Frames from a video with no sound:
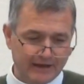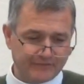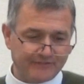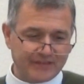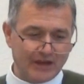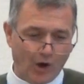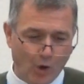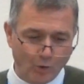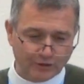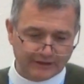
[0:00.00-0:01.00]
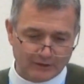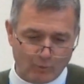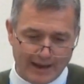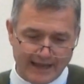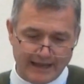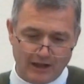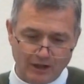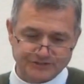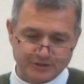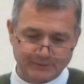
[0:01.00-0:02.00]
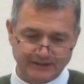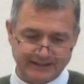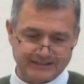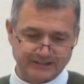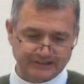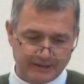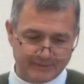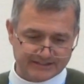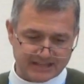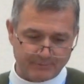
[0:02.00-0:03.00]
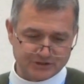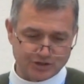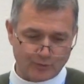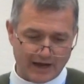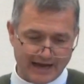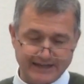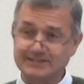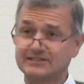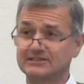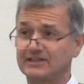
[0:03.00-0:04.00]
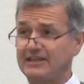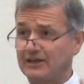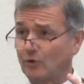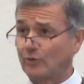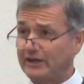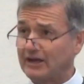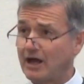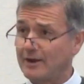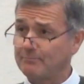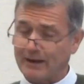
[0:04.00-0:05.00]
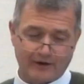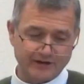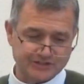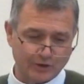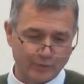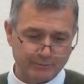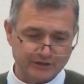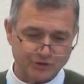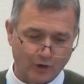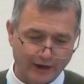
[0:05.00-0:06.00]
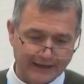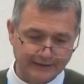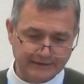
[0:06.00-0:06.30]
that the only way ultimately to limit temperature rise to the agreed-on Paris Agreement target